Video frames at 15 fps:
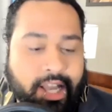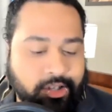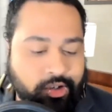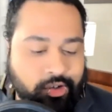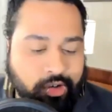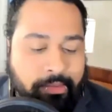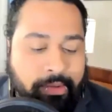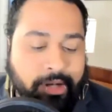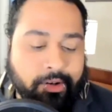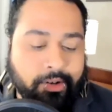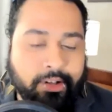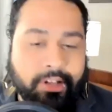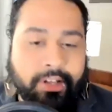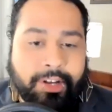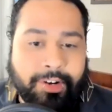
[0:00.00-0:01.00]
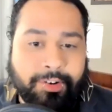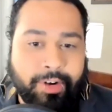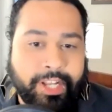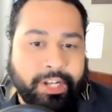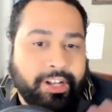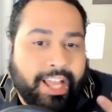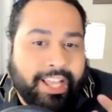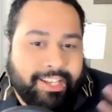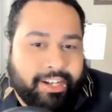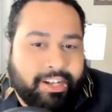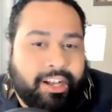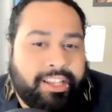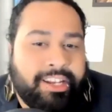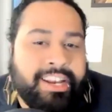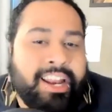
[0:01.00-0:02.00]
criminal, right?
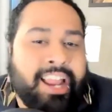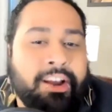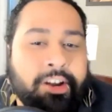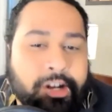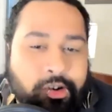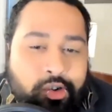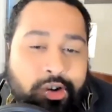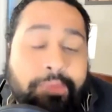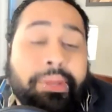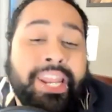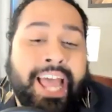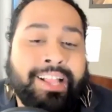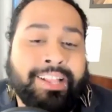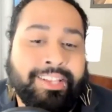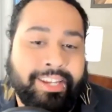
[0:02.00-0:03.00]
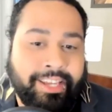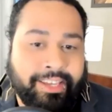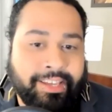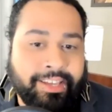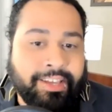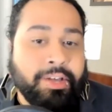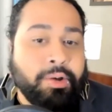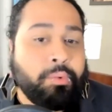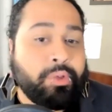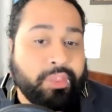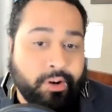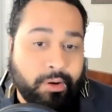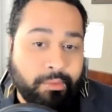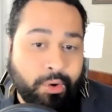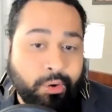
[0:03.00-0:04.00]
An inherent criminality with
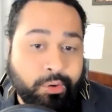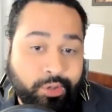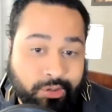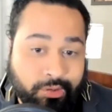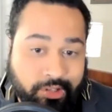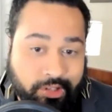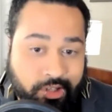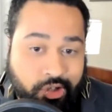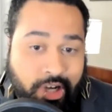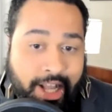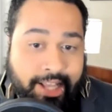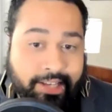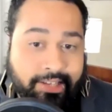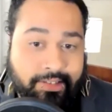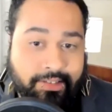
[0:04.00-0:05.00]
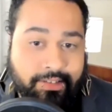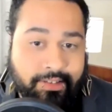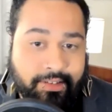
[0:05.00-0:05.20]
their emotional distress.